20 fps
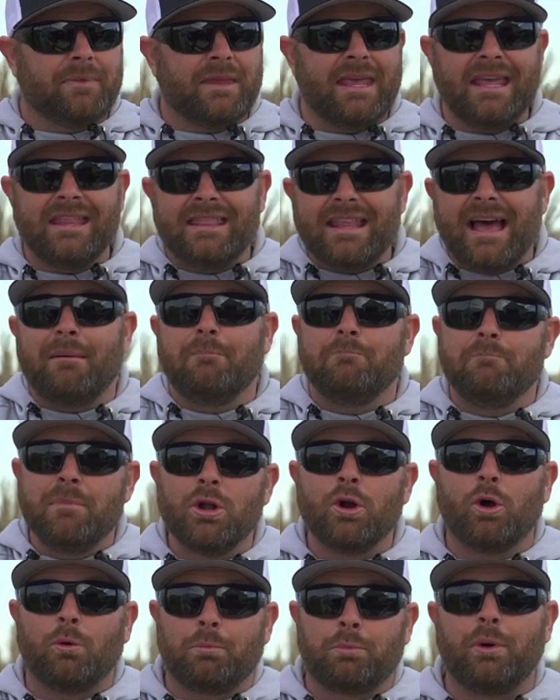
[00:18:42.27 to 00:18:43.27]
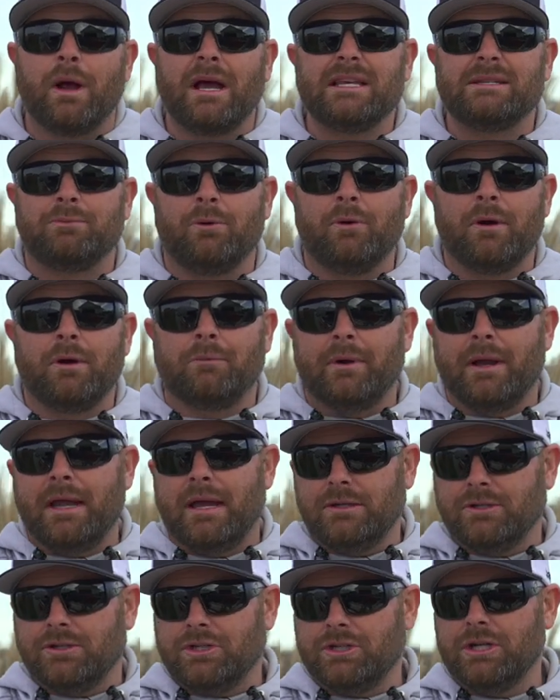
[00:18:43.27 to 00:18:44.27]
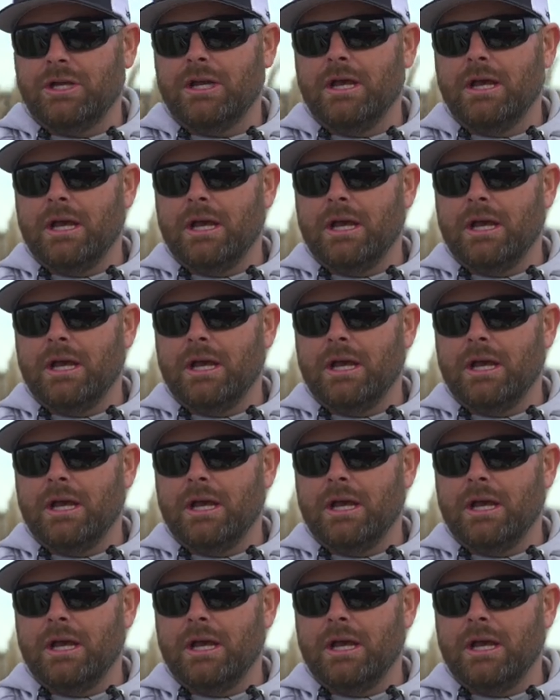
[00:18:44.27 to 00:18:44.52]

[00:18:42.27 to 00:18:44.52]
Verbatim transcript: in that middle price point range.